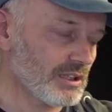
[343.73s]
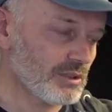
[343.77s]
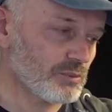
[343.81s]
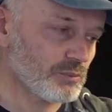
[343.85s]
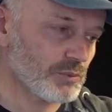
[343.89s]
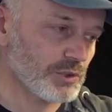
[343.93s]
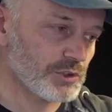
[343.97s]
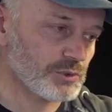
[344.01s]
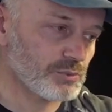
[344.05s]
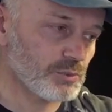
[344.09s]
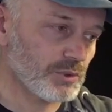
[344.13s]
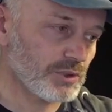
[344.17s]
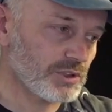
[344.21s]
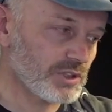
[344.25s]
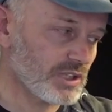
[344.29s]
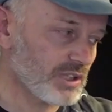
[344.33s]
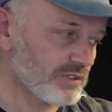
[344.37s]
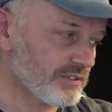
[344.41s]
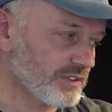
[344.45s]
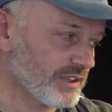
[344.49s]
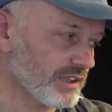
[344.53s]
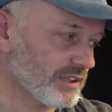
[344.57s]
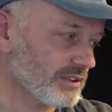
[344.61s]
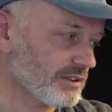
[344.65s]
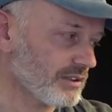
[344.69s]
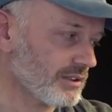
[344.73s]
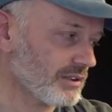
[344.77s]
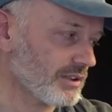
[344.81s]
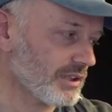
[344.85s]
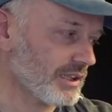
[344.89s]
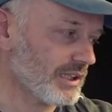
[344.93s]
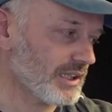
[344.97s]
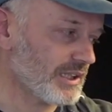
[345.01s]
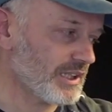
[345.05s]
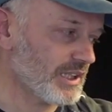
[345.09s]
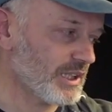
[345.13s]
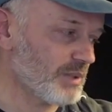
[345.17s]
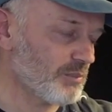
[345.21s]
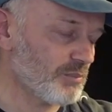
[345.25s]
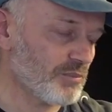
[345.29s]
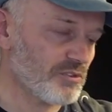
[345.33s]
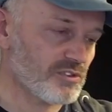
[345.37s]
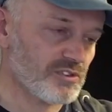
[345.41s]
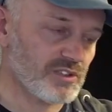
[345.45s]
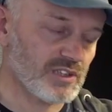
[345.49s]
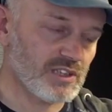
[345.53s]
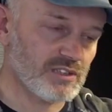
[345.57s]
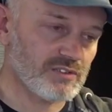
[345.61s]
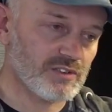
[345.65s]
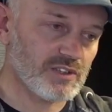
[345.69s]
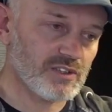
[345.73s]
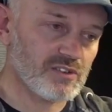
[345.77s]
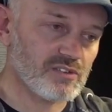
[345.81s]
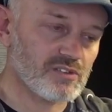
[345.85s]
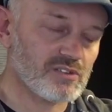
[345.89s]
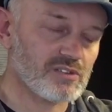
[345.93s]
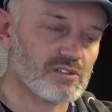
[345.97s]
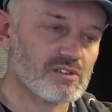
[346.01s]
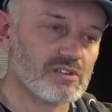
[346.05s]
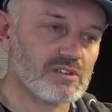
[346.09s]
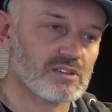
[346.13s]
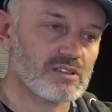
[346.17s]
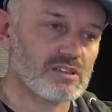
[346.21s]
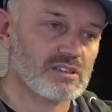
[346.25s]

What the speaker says: which will cover service,